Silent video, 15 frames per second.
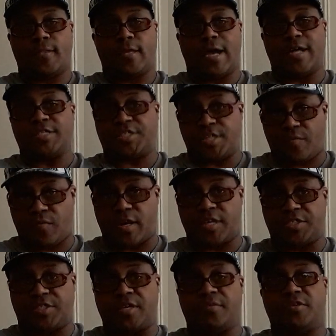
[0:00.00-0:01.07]
I say what I
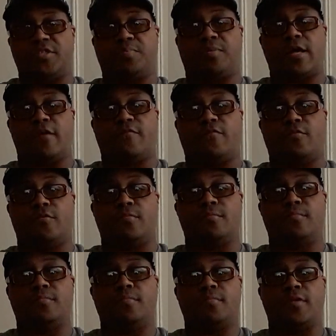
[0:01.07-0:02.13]
say on this
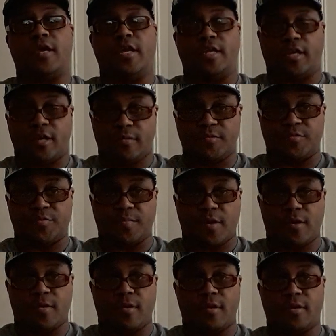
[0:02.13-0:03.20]
platform, and it comes from
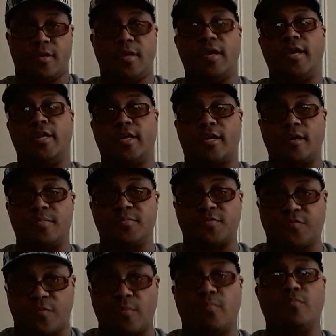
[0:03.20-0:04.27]
my heart, and it comes
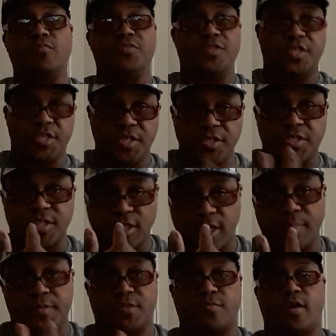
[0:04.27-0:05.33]
from these
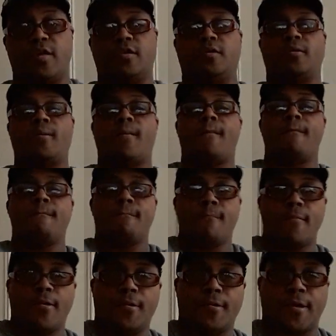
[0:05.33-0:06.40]
lips right here,
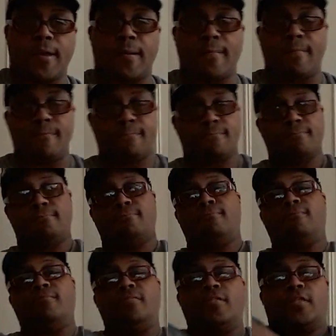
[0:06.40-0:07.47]
okay?
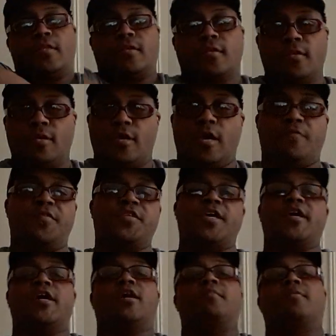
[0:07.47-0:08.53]
Every
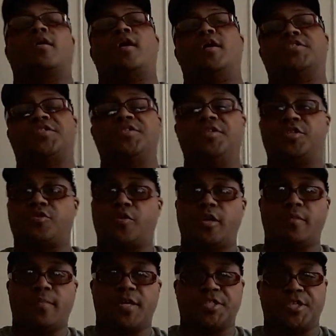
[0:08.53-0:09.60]
day I'm constantly
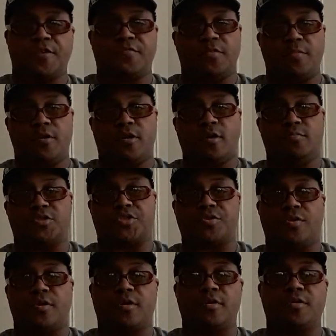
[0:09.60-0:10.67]
training myself to become
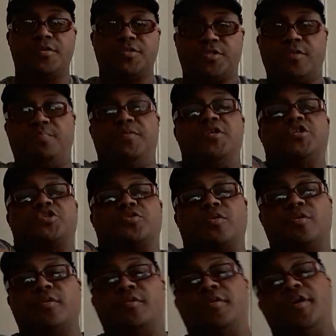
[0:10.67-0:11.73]
stronger, to be
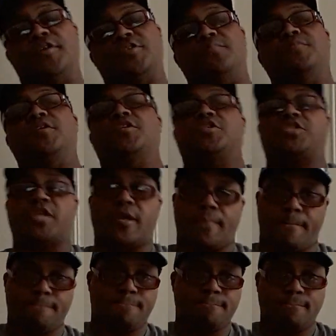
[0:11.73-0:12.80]
stronger, and to be in shape.